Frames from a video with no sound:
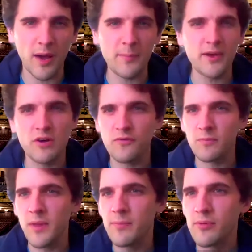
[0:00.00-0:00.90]
not sure
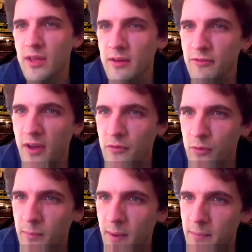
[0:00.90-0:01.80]
if
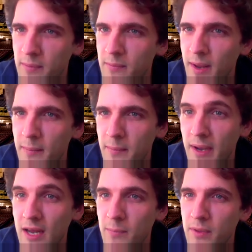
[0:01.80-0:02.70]
everyone
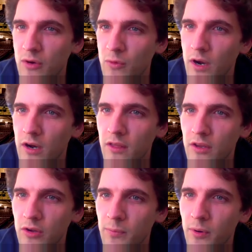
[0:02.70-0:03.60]
might not be aware that
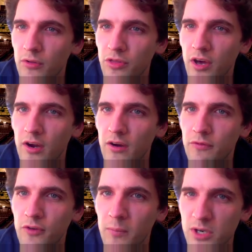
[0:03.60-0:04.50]
you both are
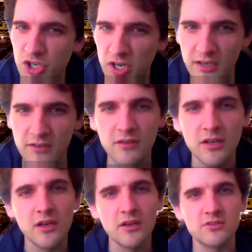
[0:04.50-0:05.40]
from Michigan.
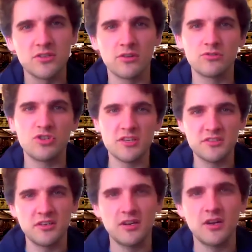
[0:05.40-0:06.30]
So
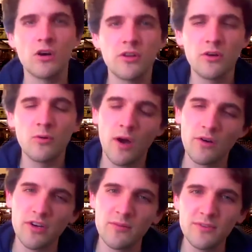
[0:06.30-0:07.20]
Jason and Waldo,
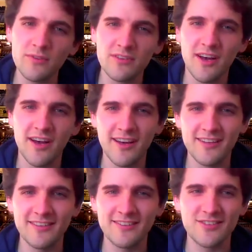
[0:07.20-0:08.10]
welcome
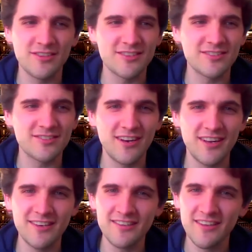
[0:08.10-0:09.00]
to this
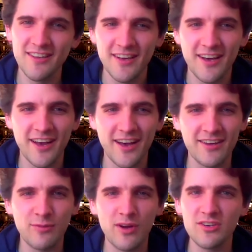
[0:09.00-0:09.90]
screening. Why
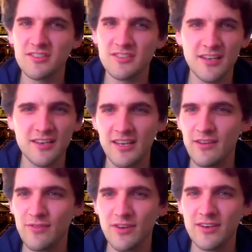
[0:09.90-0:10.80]
don't you just
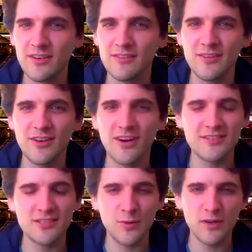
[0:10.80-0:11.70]
give the
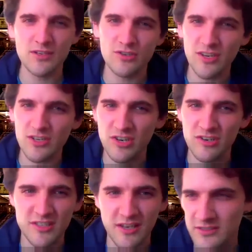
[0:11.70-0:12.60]
audience a quick introduction
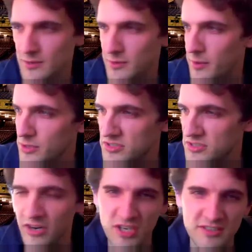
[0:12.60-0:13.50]
yourselves? How about you
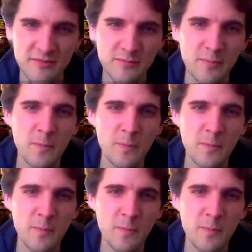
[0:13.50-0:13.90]
start, Jason?